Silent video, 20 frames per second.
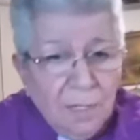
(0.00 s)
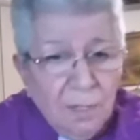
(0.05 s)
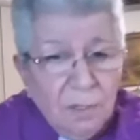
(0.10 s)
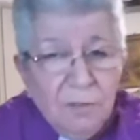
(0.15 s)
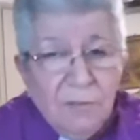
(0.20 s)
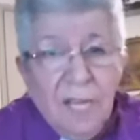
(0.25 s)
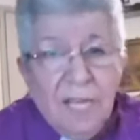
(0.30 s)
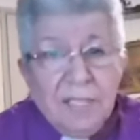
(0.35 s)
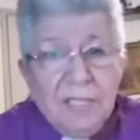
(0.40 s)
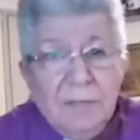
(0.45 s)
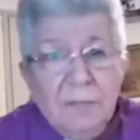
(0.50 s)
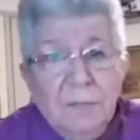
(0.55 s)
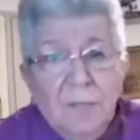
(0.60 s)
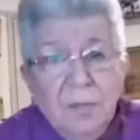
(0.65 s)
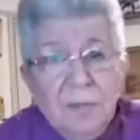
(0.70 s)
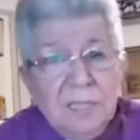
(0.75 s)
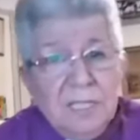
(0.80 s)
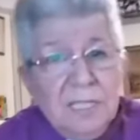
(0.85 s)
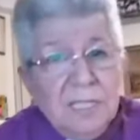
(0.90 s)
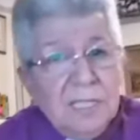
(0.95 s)
Oh
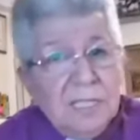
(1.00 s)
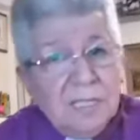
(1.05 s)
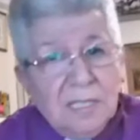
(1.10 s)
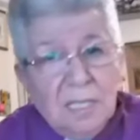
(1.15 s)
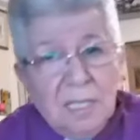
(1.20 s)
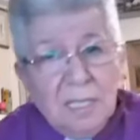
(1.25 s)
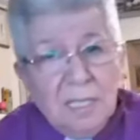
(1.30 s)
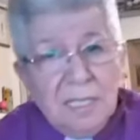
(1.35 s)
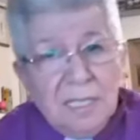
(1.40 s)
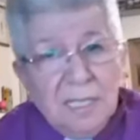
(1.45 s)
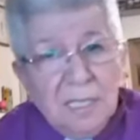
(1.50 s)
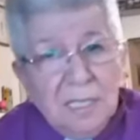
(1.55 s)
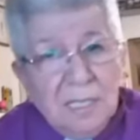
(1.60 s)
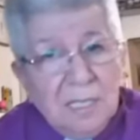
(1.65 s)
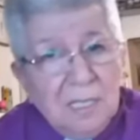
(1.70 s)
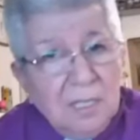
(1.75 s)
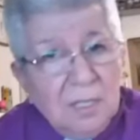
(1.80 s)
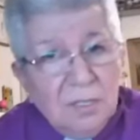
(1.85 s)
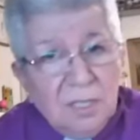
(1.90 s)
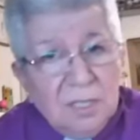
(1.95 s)
my, you've had a most
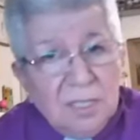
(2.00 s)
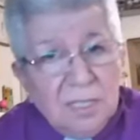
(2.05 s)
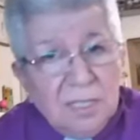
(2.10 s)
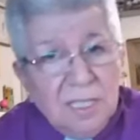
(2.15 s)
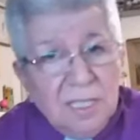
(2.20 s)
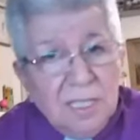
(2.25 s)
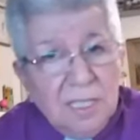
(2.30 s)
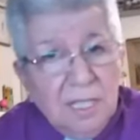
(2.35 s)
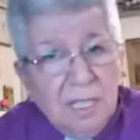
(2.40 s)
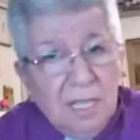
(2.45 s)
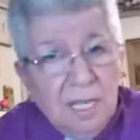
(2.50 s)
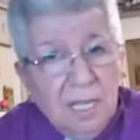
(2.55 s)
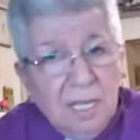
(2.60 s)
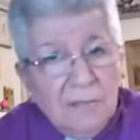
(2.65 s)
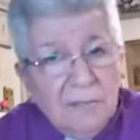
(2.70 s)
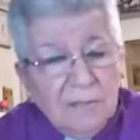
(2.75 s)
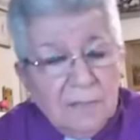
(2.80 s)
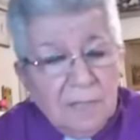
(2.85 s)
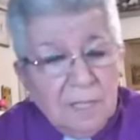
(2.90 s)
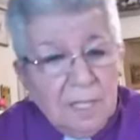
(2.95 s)
exciting and
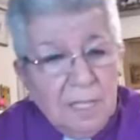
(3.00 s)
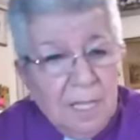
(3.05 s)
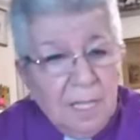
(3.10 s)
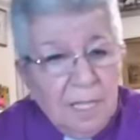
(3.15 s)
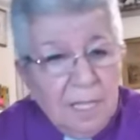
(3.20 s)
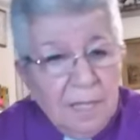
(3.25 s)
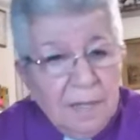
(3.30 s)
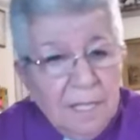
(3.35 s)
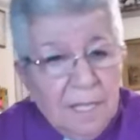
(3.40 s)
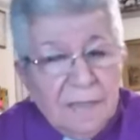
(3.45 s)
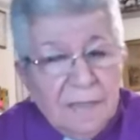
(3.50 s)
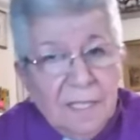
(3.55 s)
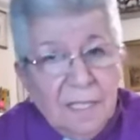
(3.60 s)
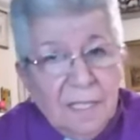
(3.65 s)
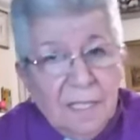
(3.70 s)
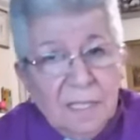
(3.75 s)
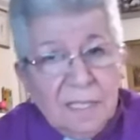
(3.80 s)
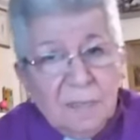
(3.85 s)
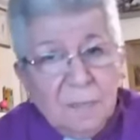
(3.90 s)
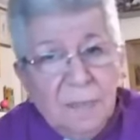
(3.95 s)
interesting life.
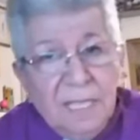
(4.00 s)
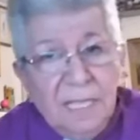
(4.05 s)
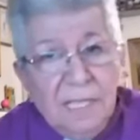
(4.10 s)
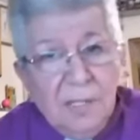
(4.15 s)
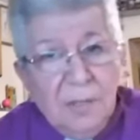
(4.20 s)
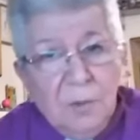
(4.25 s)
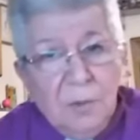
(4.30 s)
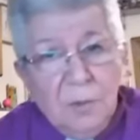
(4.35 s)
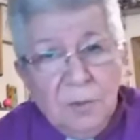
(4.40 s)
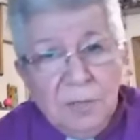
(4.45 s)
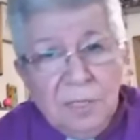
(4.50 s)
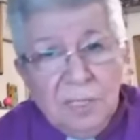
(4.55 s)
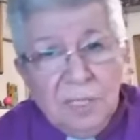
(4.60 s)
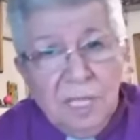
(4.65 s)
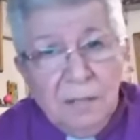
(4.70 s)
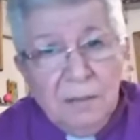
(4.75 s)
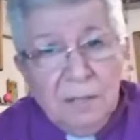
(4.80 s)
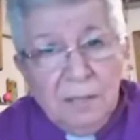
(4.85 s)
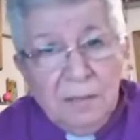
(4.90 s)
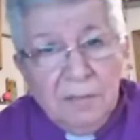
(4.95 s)
Nothing has
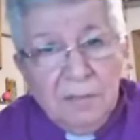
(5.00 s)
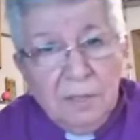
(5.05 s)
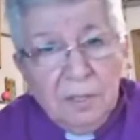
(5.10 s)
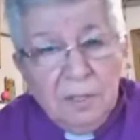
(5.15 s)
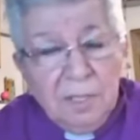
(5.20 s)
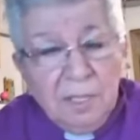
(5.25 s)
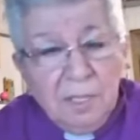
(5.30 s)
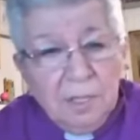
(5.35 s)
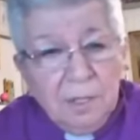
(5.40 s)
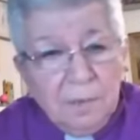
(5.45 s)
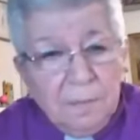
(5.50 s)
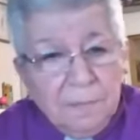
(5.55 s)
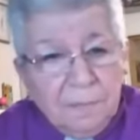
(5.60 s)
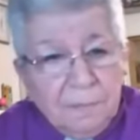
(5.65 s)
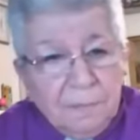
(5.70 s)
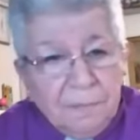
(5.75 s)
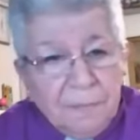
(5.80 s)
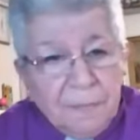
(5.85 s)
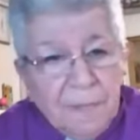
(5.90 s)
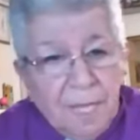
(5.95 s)
been
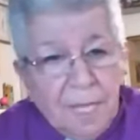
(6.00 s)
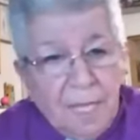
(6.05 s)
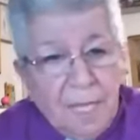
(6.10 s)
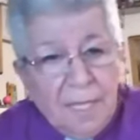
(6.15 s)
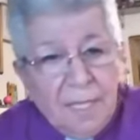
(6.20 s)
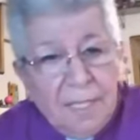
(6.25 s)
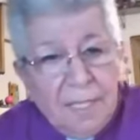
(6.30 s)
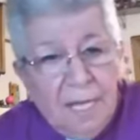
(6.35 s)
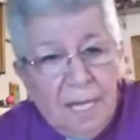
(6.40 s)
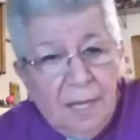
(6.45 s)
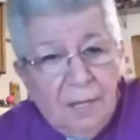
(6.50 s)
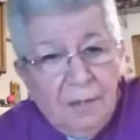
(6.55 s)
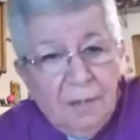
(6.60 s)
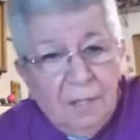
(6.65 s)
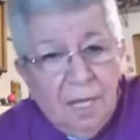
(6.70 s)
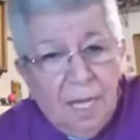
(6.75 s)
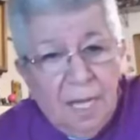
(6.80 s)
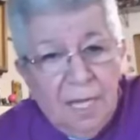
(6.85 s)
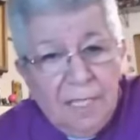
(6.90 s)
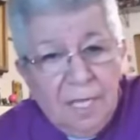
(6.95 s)
ordinary for you.
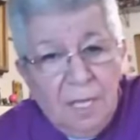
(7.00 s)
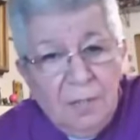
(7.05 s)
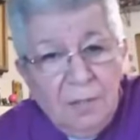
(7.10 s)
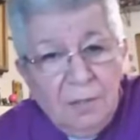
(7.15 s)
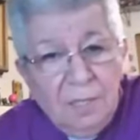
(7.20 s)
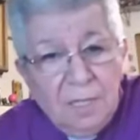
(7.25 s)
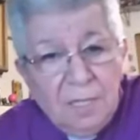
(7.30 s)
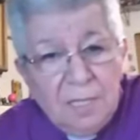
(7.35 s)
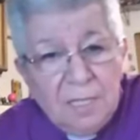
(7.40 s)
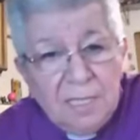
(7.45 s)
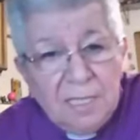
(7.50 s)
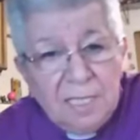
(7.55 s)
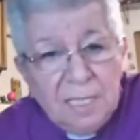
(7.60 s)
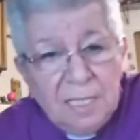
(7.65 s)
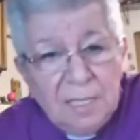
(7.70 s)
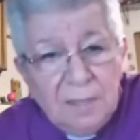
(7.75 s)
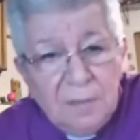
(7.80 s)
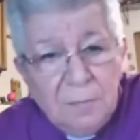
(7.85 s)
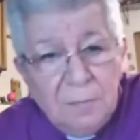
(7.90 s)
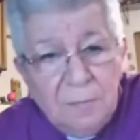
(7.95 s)
Now, I
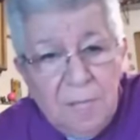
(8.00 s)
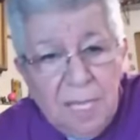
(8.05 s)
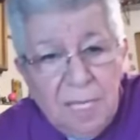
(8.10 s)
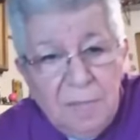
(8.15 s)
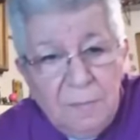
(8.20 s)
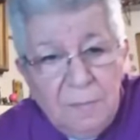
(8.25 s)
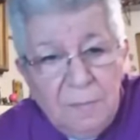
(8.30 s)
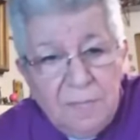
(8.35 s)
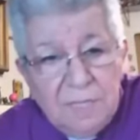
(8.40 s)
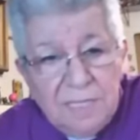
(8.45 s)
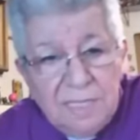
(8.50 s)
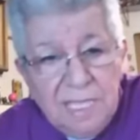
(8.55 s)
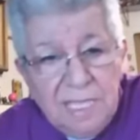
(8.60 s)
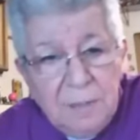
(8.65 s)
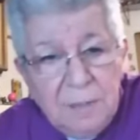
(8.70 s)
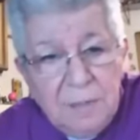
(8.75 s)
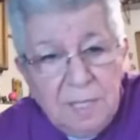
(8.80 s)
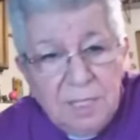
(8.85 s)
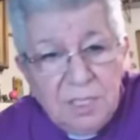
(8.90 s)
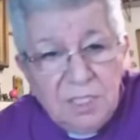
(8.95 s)
know that this
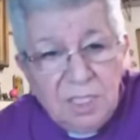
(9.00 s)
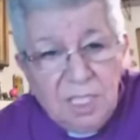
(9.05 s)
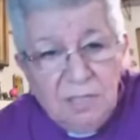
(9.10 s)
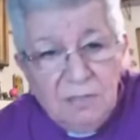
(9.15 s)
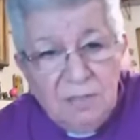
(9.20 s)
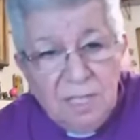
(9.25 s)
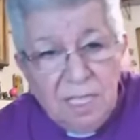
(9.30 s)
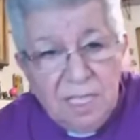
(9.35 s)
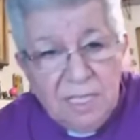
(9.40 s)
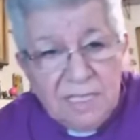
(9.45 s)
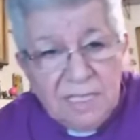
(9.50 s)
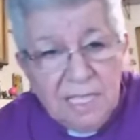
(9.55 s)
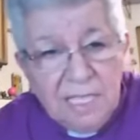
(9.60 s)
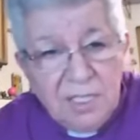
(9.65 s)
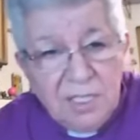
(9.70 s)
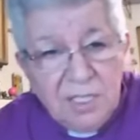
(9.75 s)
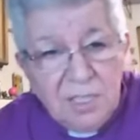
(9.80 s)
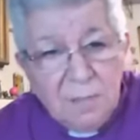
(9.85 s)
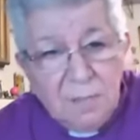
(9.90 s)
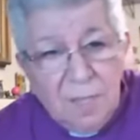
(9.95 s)
may seem a
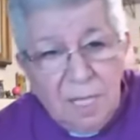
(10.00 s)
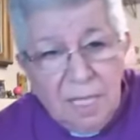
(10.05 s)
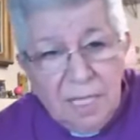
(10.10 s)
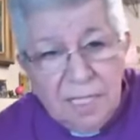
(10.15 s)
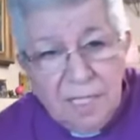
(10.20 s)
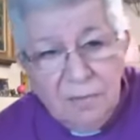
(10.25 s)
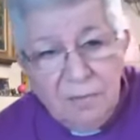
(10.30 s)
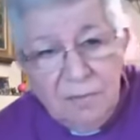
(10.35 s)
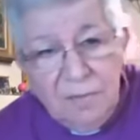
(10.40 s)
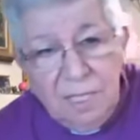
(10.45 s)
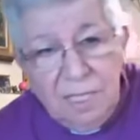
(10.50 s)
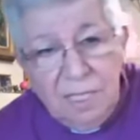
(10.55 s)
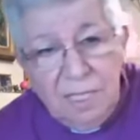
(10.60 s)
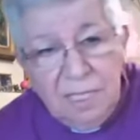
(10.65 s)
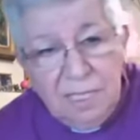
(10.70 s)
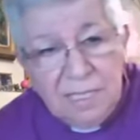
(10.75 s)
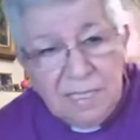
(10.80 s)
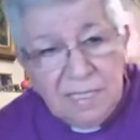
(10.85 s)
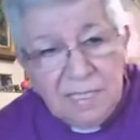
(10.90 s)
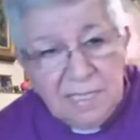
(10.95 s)
generalization,
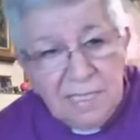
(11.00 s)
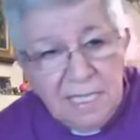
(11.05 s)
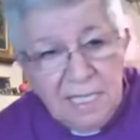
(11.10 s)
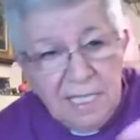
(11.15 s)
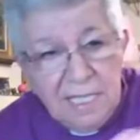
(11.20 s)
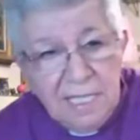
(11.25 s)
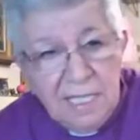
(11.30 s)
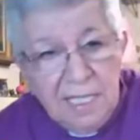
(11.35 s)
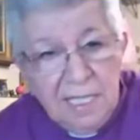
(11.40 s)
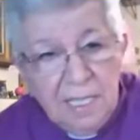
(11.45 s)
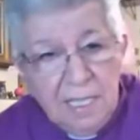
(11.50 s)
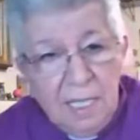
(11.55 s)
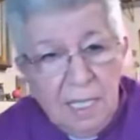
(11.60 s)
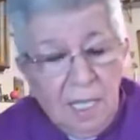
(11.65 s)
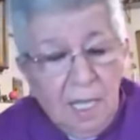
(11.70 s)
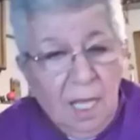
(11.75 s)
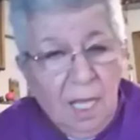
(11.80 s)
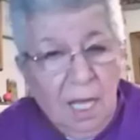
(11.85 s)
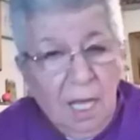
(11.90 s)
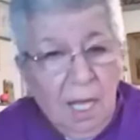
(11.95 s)
but I can really
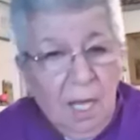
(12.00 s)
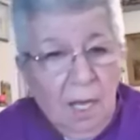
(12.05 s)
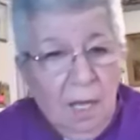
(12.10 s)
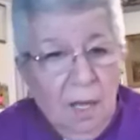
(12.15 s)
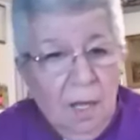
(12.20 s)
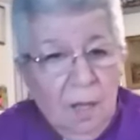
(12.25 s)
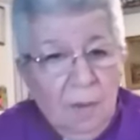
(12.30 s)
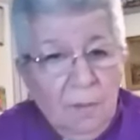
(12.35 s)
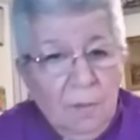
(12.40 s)
see